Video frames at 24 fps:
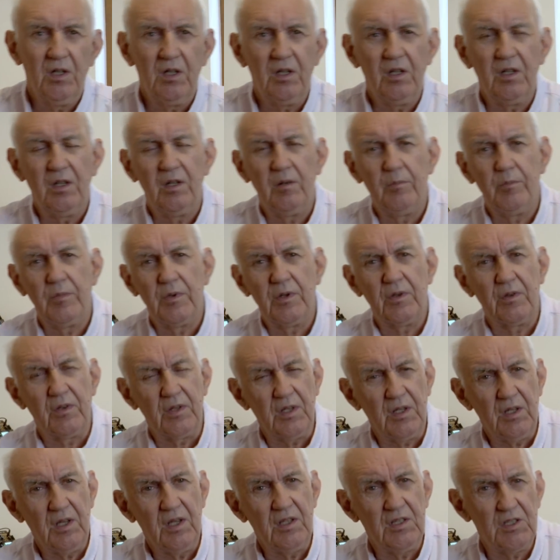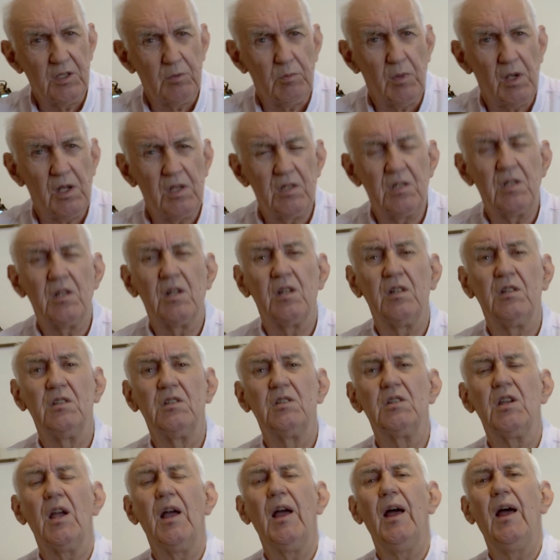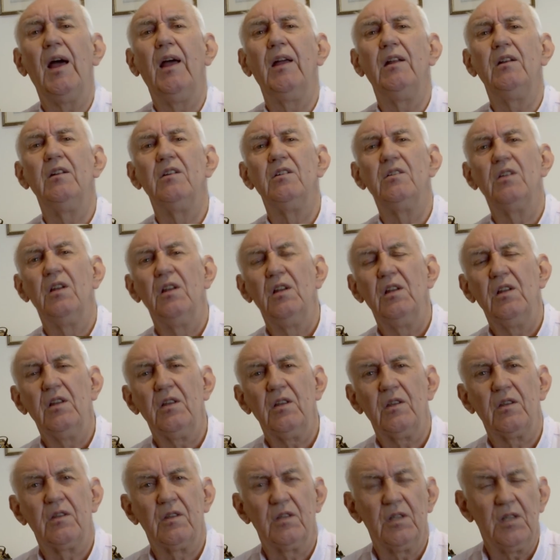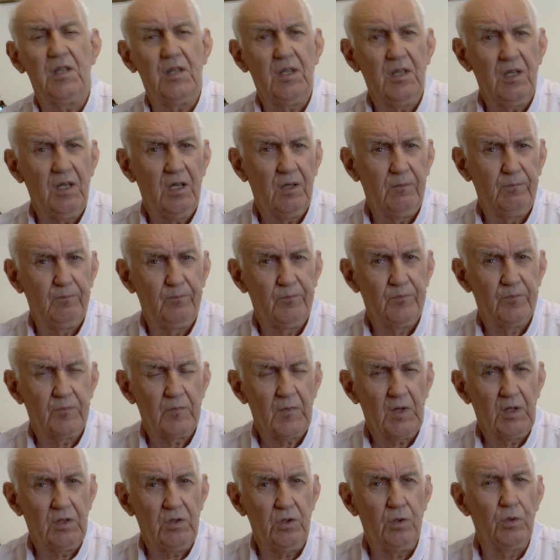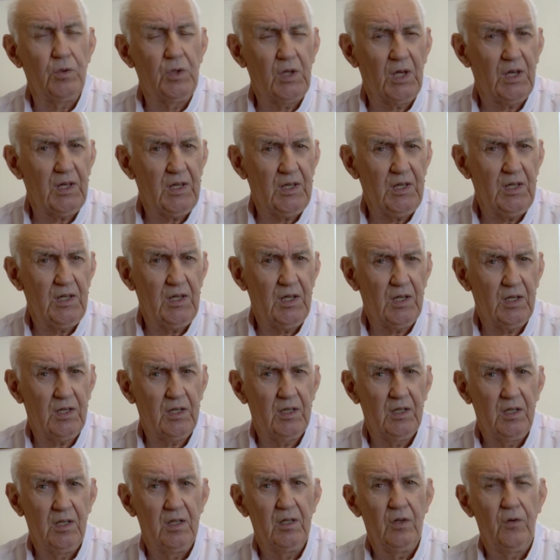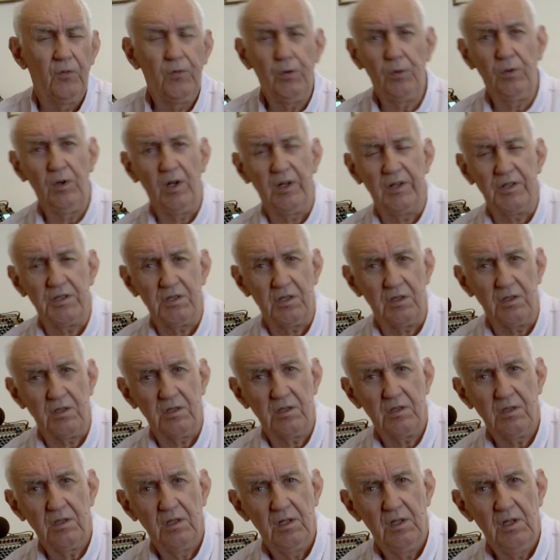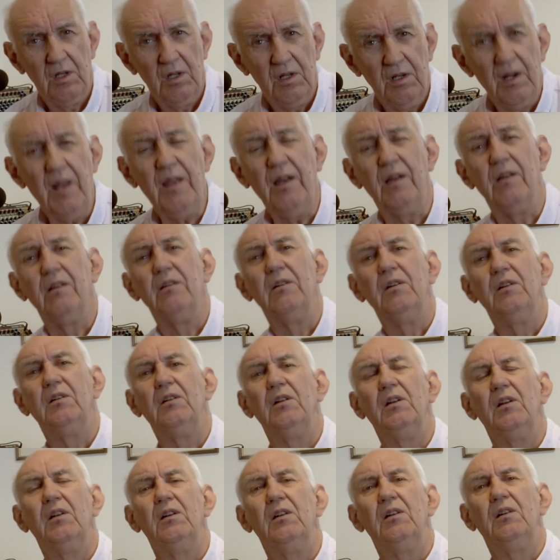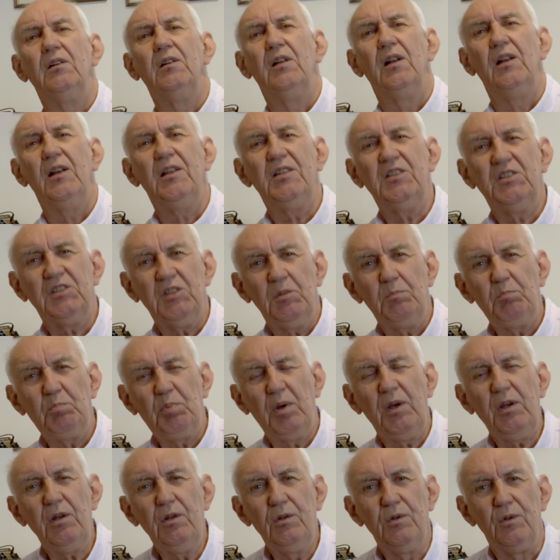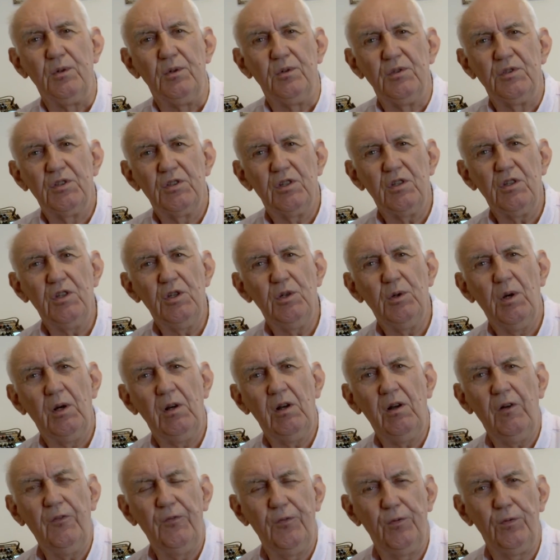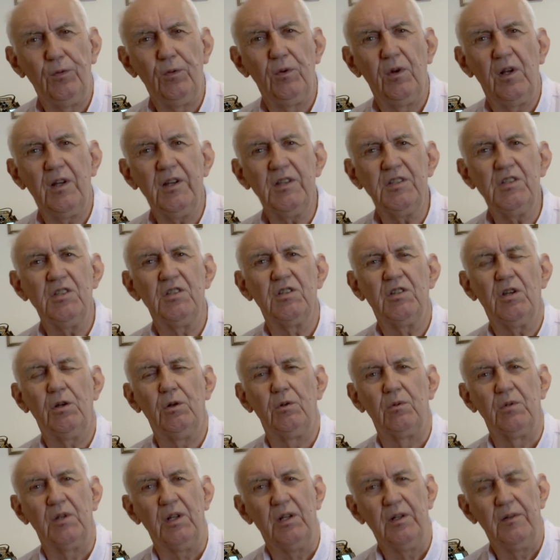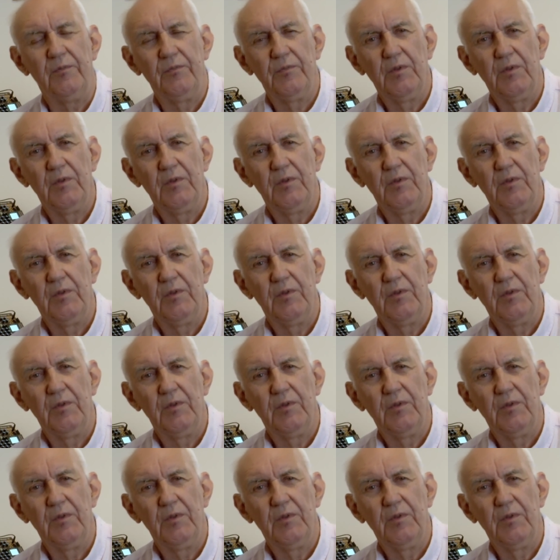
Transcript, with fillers: um, the intermediate and the um, UK uh, full license. Now, Let's suppose that you are a full license holder,